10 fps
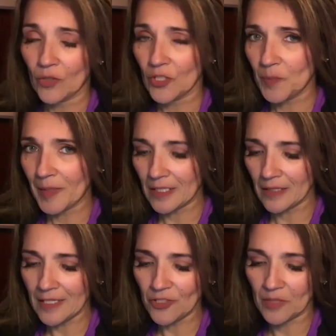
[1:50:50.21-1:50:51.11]
or
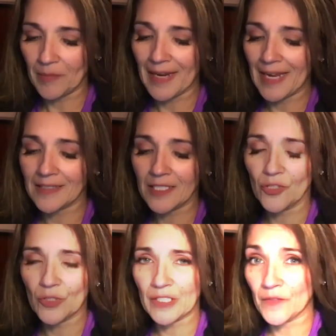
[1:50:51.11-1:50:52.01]
speculation by asking
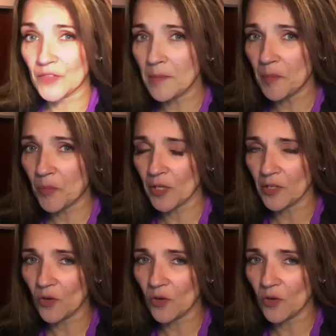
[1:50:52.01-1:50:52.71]
yourself some important